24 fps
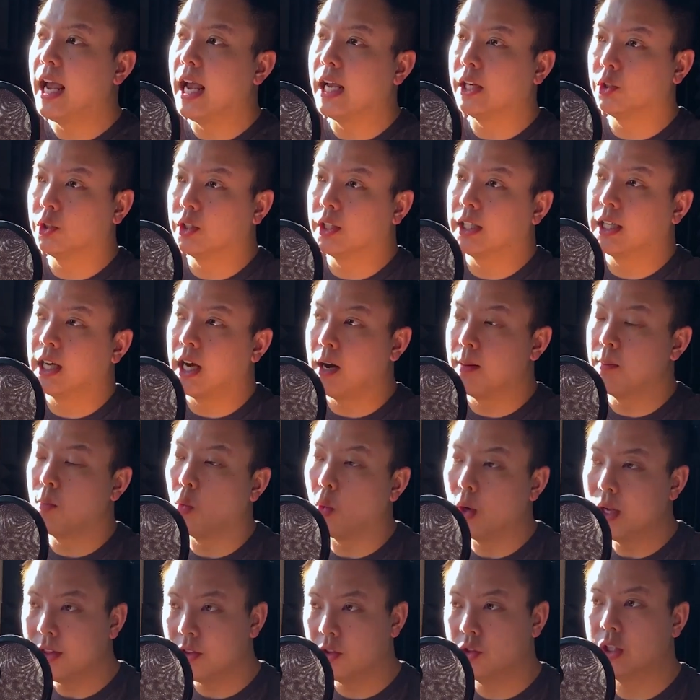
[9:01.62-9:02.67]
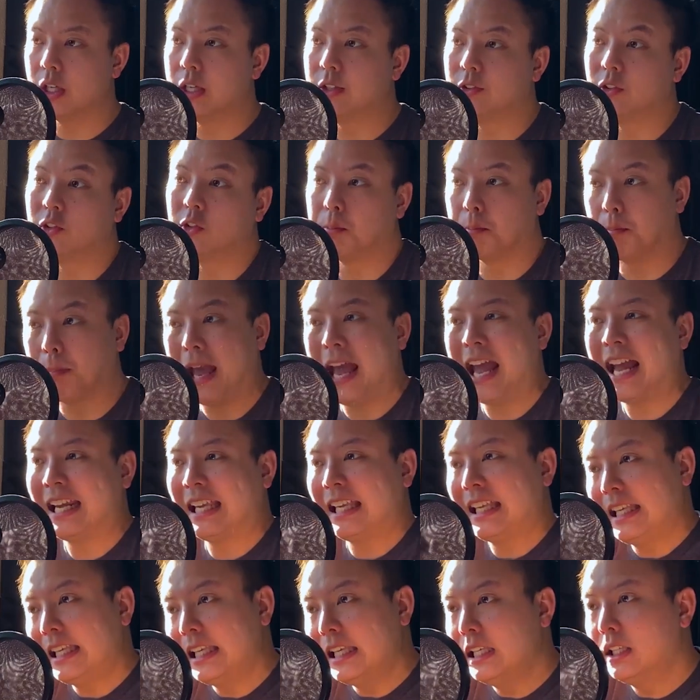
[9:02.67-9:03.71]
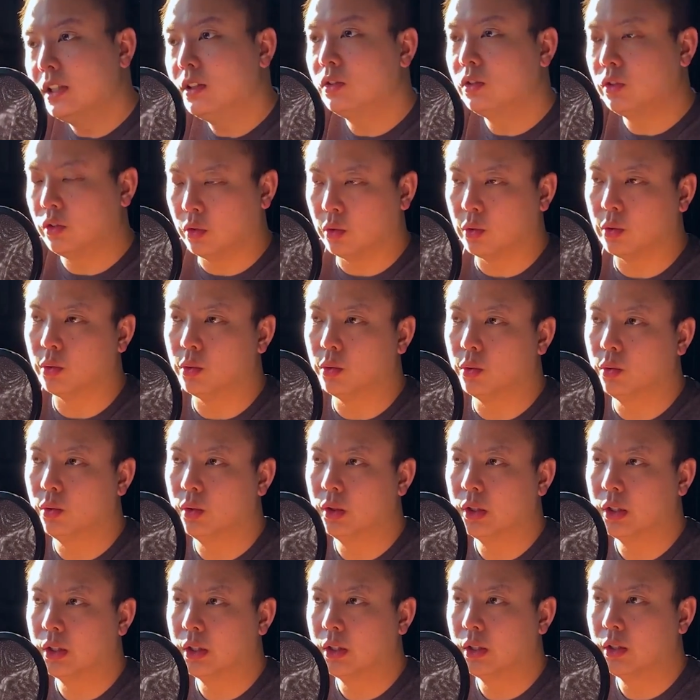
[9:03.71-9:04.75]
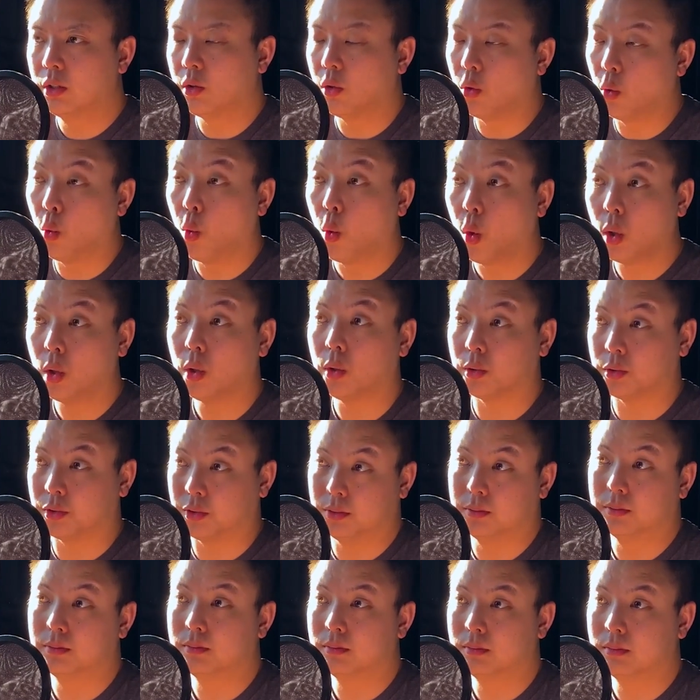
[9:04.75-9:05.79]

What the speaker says: and you're going to come with Jesus back into the world.